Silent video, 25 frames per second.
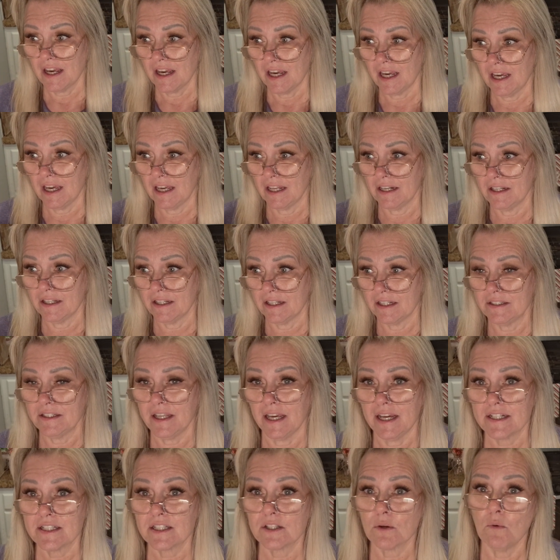And it
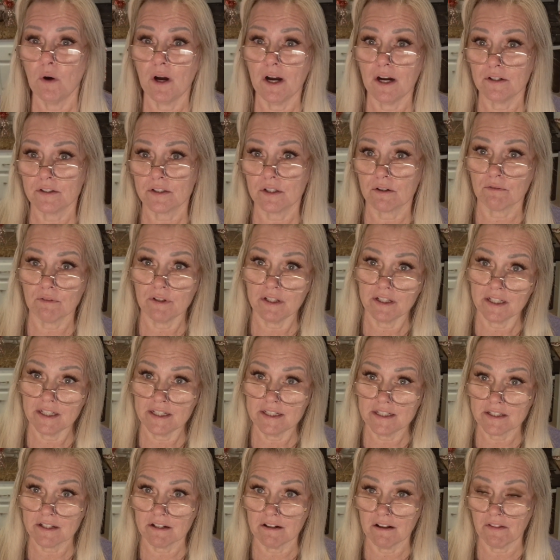takes a while to
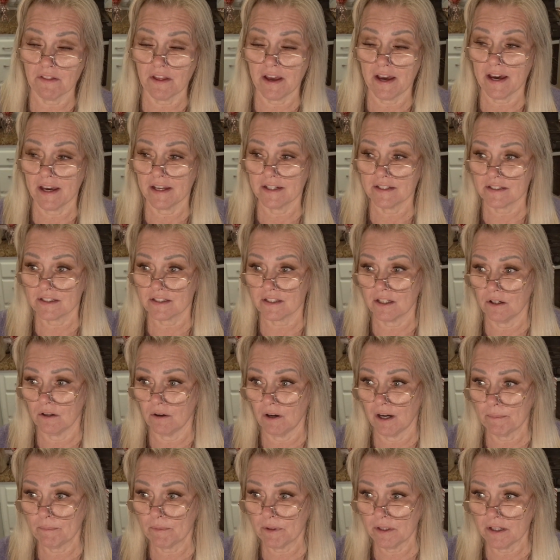release all that. So
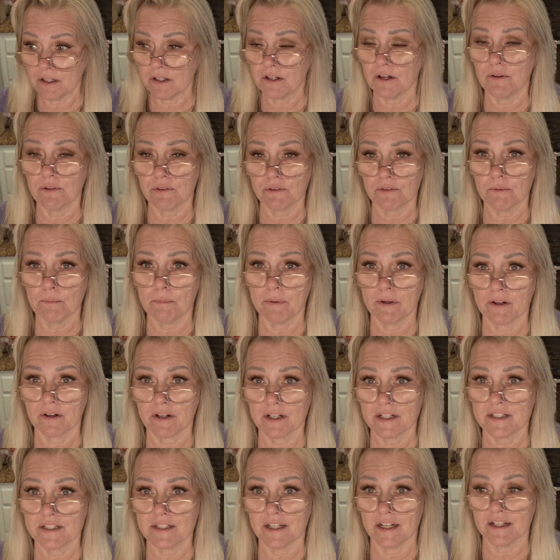I'm going to go through
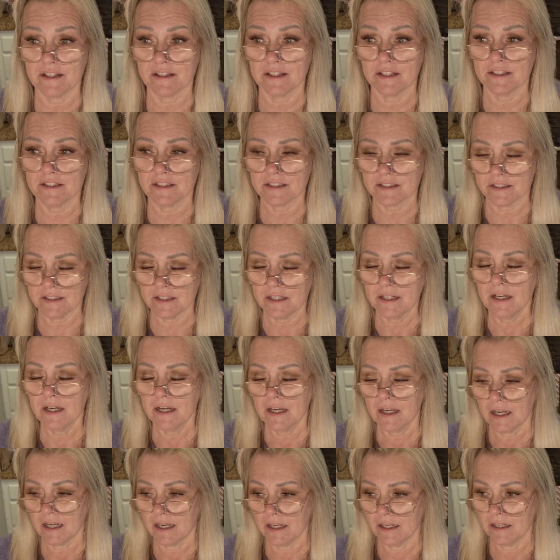periods like this, and
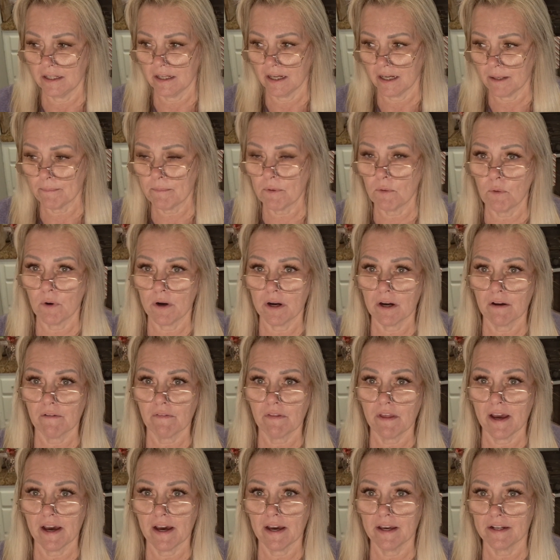I'm aware of
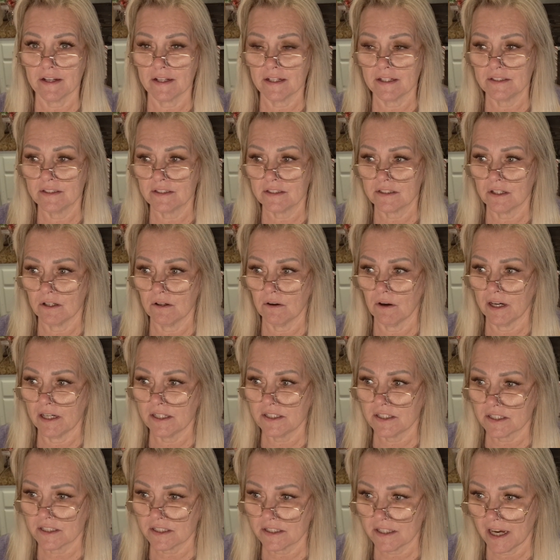that. And so I
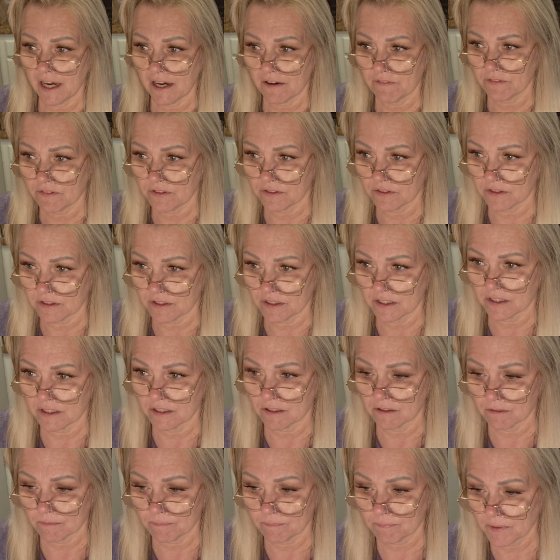just have
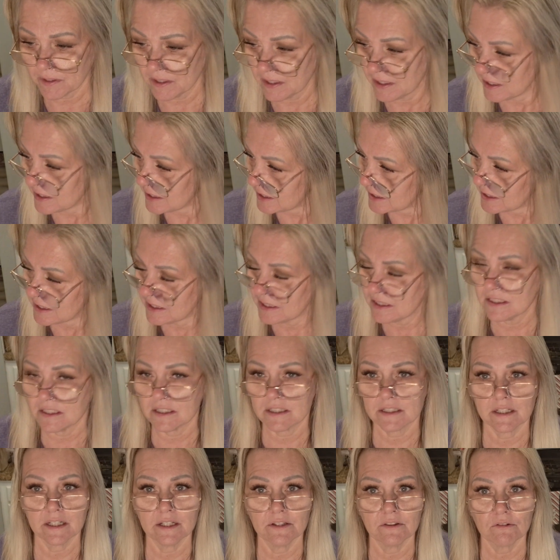to,
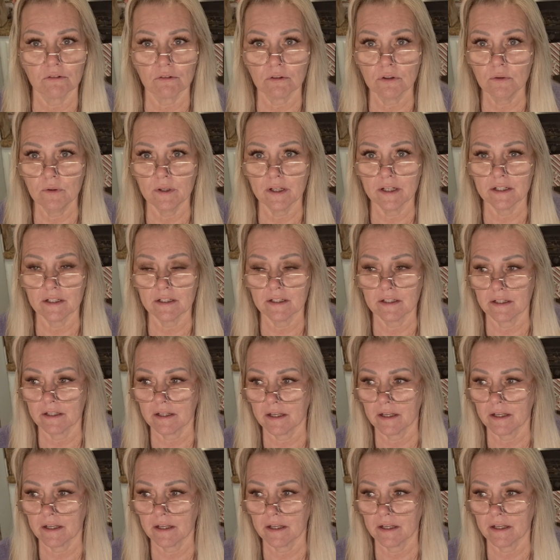just get through it.